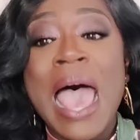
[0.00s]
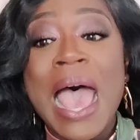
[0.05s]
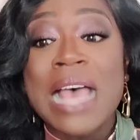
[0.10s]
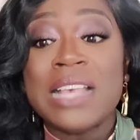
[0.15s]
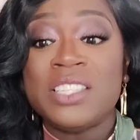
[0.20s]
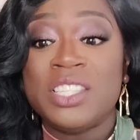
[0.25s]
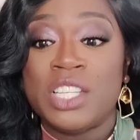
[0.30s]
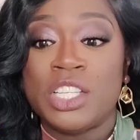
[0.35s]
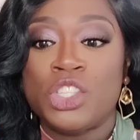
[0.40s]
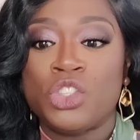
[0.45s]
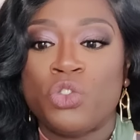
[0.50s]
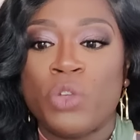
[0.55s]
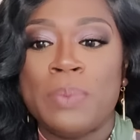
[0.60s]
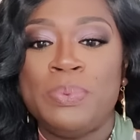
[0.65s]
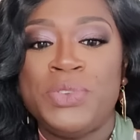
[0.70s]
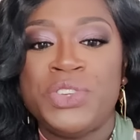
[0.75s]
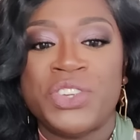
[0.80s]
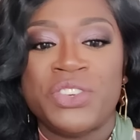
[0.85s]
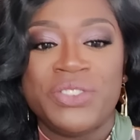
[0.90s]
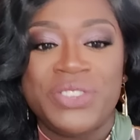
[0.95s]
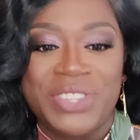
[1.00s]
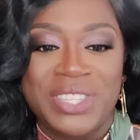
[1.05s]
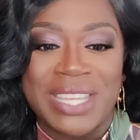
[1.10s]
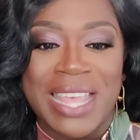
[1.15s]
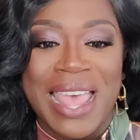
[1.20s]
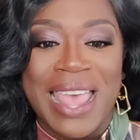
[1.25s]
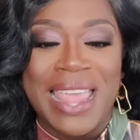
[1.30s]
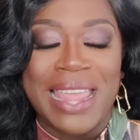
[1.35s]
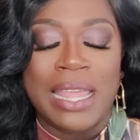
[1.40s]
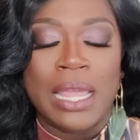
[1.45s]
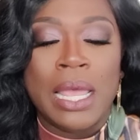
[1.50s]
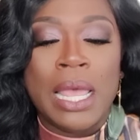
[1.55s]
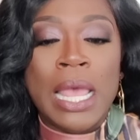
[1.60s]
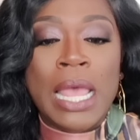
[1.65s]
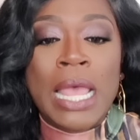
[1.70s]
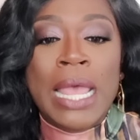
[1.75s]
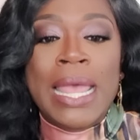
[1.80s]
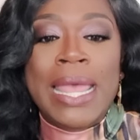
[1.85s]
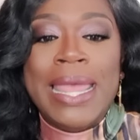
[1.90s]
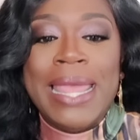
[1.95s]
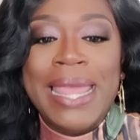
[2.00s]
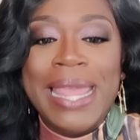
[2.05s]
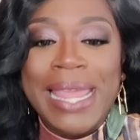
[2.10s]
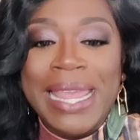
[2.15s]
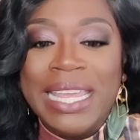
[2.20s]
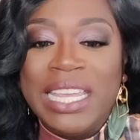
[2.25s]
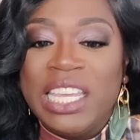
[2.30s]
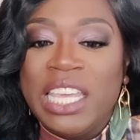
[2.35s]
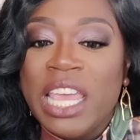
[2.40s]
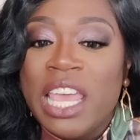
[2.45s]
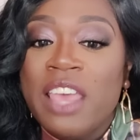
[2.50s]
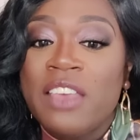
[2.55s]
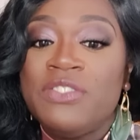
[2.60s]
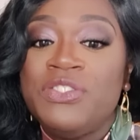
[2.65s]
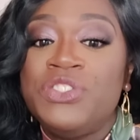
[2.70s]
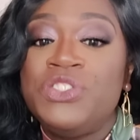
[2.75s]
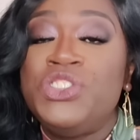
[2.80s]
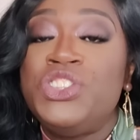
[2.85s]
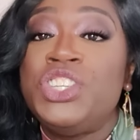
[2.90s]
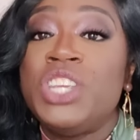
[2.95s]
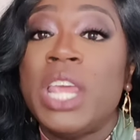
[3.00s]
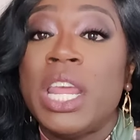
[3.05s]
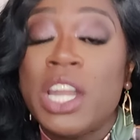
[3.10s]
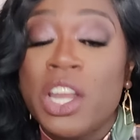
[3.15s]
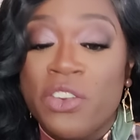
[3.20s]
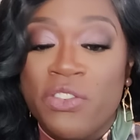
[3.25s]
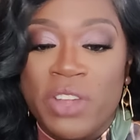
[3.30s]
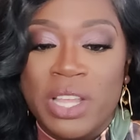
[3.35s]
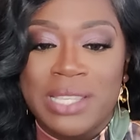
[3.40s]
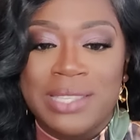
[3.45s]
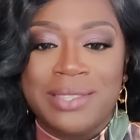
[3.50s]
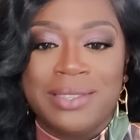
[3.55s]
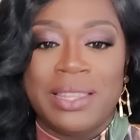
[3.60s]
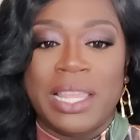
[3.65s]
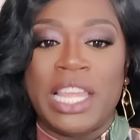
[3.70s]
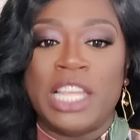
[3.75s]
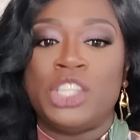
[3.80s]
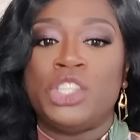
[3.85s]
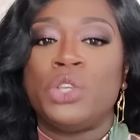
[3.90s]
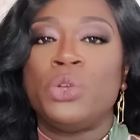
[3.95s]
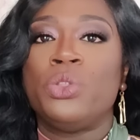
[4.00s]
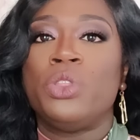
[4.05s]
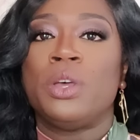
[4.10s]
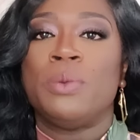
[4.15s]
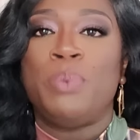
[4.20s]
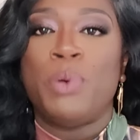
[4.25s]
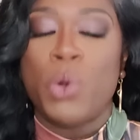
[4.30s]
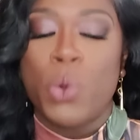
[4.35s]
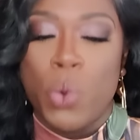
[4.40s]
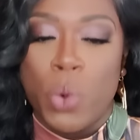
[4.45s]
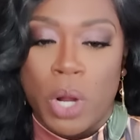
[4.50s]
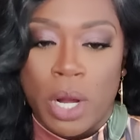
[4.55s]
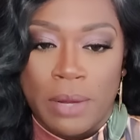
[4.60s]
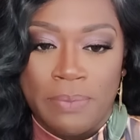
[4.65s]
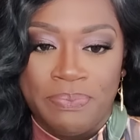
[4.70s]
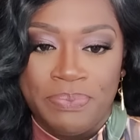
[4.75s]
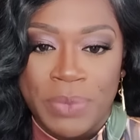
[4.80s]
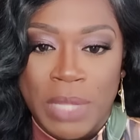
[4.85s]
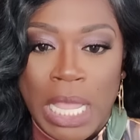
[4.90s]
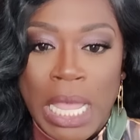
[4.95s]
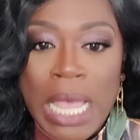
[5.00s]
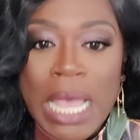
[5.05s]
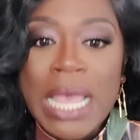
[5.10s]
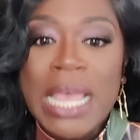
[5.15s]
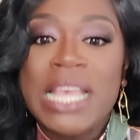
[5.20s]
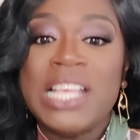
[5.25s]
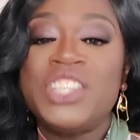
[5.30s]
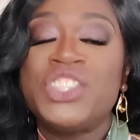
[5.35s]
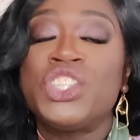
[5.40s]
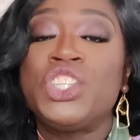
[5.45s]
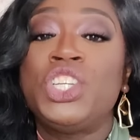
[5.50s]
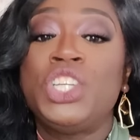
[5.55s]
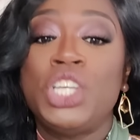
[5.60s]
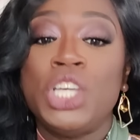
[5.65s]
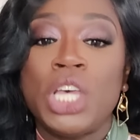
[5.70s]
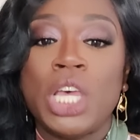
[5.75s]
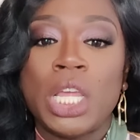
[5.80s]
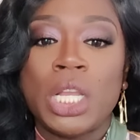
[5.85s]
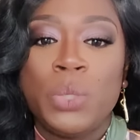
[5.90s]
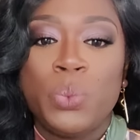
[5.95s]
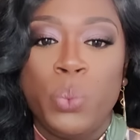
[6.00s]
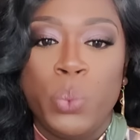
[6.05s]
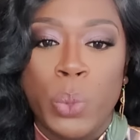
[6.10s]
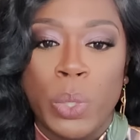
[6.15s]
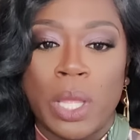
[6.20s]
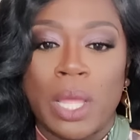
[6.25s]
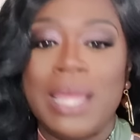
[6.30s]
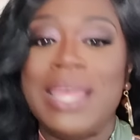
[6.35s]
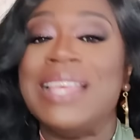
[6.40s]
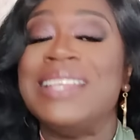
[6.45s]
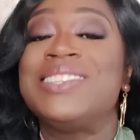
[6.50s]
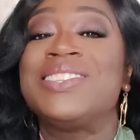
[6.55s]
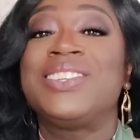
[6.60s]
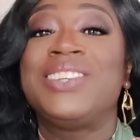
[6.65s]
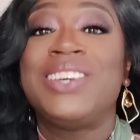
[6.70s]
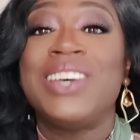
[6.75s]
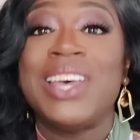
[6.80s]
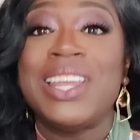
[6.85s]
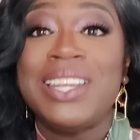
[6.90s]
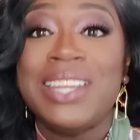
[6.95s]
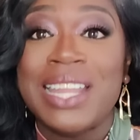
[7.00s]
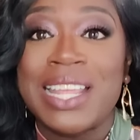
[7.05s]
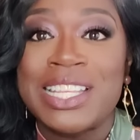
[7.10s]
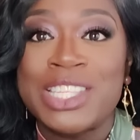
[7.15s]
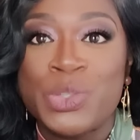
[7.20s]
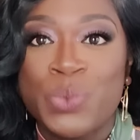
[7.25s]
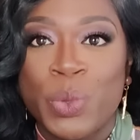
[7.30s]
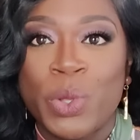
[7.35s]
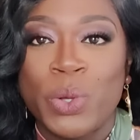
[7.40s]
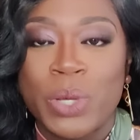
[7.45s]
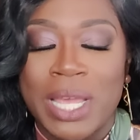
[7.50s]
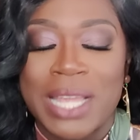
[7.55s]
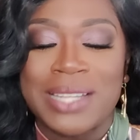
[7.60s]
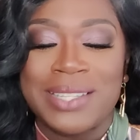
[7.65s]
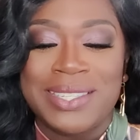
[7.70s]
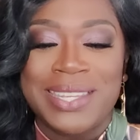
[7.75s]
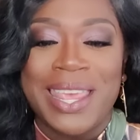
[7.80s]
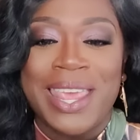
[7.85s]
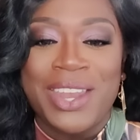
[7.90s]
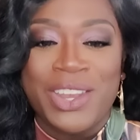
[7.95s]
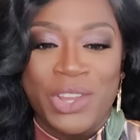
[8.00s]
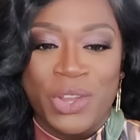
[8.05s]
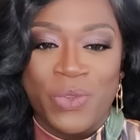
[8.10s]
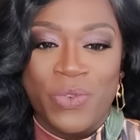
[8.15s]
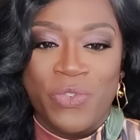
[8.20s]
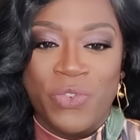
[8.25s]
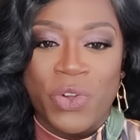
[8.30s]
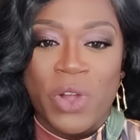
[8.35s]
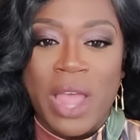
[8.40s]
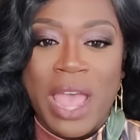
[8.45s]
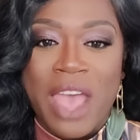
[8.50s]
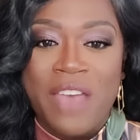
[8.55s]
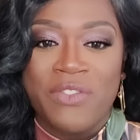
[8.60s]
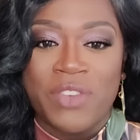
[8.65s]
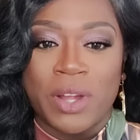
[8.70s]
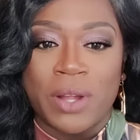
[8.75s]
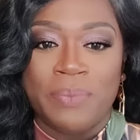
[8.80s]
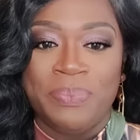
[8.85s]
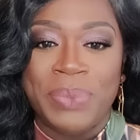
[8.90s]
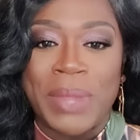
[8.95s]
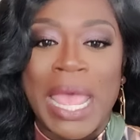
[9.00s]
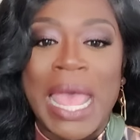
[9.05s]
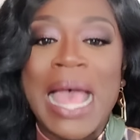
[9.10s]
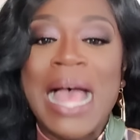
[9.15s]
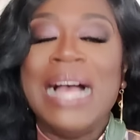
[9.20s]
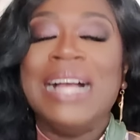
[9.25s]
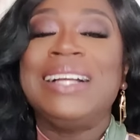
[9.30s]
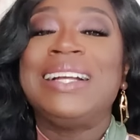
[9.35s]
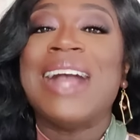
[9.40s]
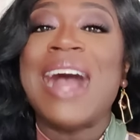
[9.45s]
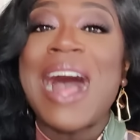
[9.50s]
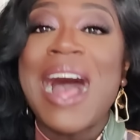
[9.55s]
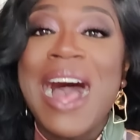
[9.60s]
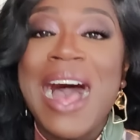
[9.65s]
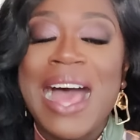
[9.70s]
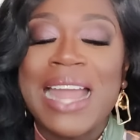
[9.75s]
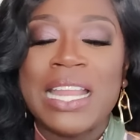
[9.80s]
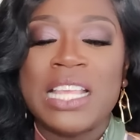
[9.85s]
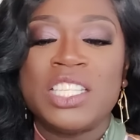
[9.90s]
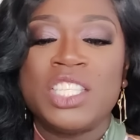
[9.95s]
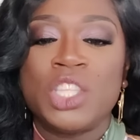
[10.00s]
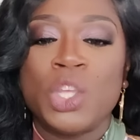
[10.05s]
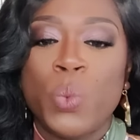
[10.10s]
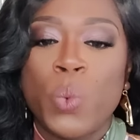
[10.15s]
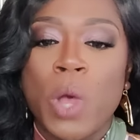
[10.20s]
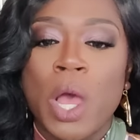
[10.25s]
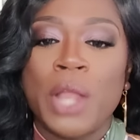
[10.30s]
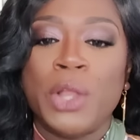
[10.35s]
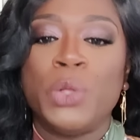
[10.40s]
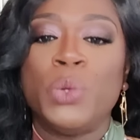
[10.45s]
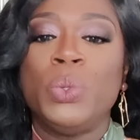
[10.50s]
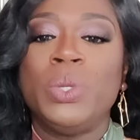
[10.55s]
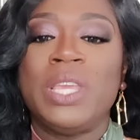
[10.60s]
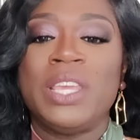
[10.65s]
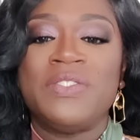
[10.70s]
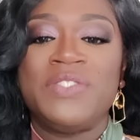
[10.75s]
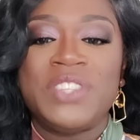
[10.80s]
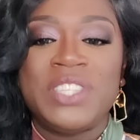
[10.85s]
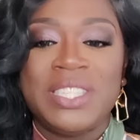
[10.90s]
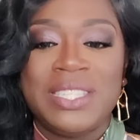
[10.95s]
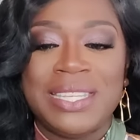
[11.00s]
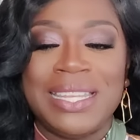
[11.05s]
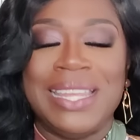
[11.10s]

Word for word: As the scriptures say, he gives generously to the poor. His good his goodness will continue forever. God is the one who gives